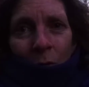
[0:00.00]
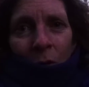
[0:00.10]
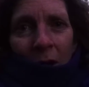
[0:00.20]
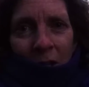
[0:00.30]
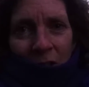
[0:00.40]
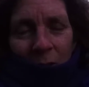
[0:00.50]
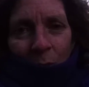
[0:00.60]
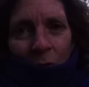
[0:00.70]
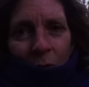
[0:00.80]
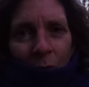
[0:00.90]
well, as you
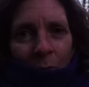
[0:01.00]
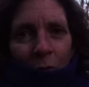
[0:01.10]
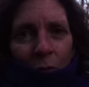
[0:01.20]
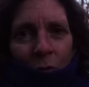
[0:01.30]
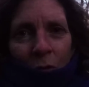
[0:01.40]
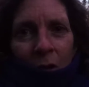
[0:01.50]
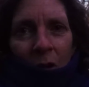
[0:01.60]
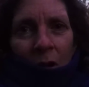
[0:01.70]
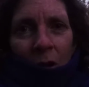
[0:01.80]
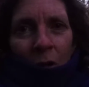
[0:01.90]
mourn, mourn
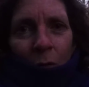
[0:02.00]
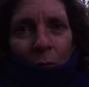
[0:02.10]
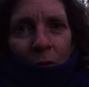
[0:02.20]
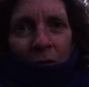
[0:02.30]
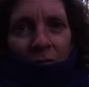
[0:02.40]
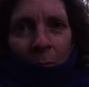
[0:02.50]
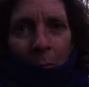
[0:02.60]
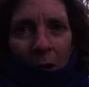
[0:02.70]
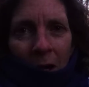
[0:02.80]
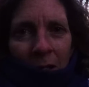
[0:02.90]
with the
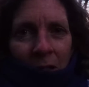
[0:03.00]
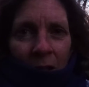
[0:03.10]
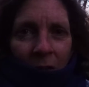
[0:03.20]
reminder